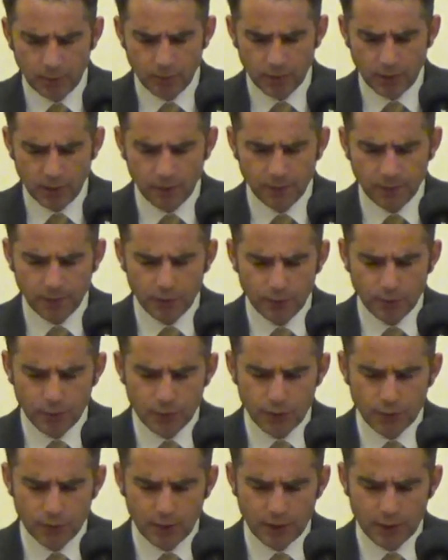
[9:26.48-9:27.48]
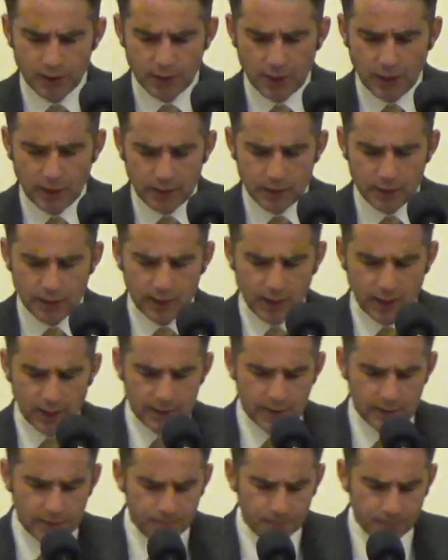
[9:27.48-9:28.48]
Pray for those who are set
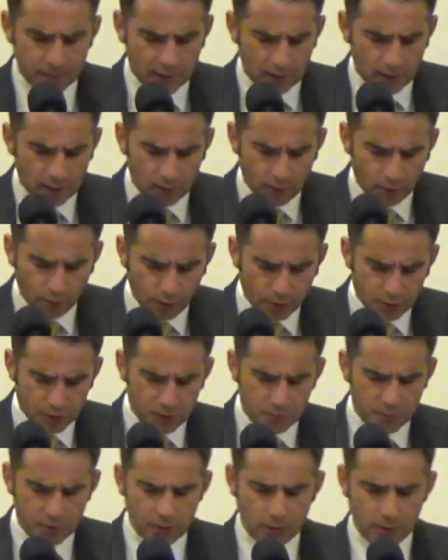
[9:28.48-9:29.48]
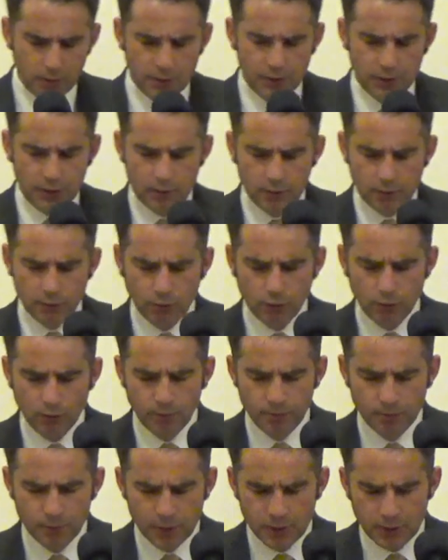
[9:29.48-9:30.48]
aside in hospitals and in
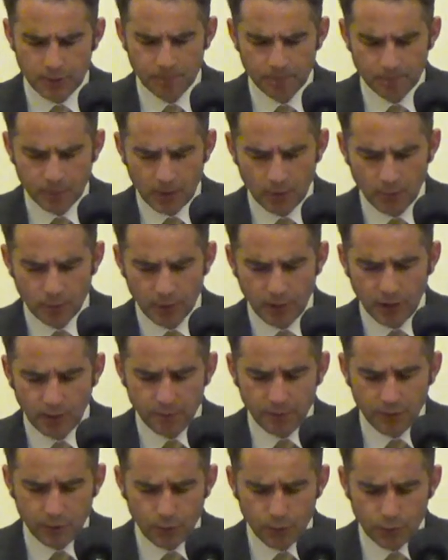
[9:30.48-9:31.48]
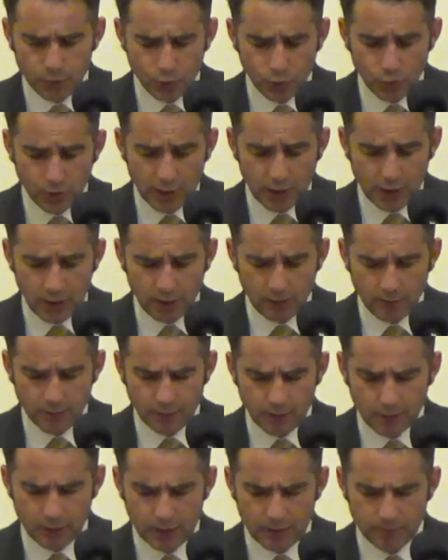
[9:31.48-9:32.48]
homes. Pray for those who care
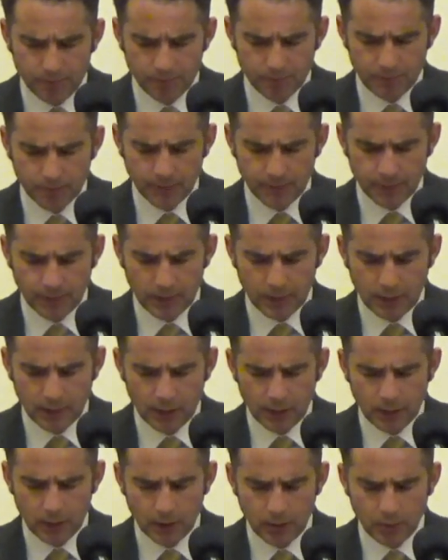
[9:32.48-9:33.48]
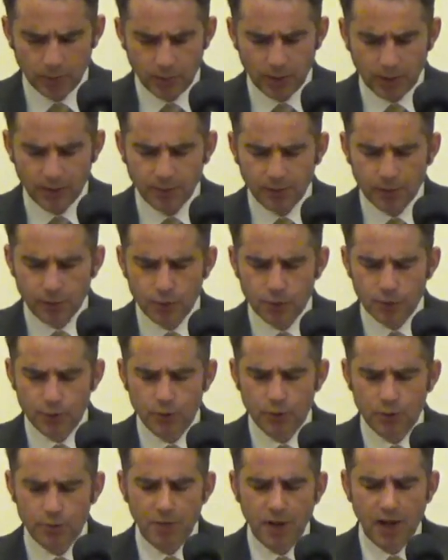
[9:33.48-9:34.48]
for them. Pray for those
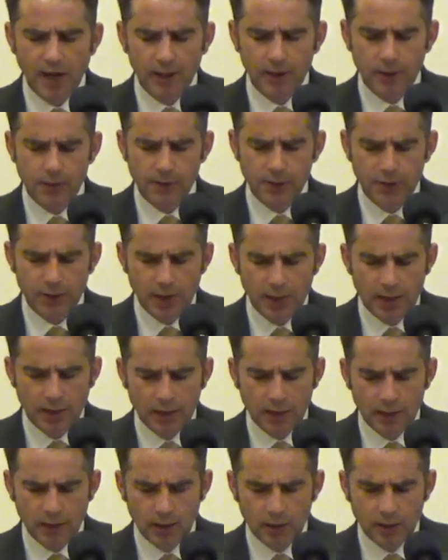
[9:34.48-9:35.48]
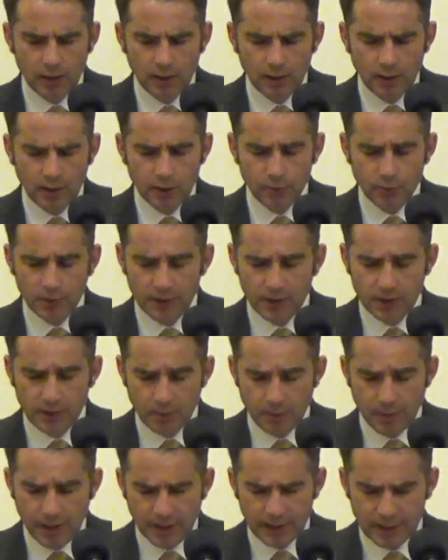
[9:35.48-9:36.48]
whose battles are within the
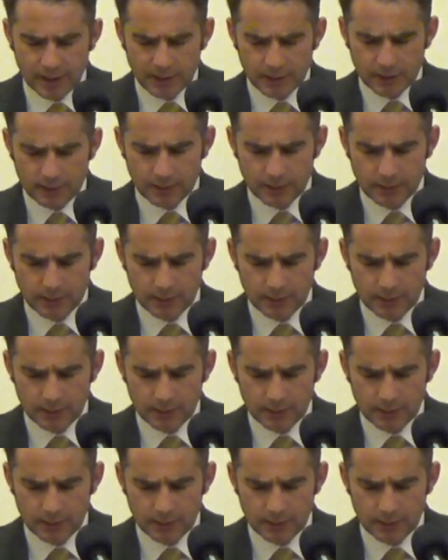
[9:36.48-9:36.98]
mind.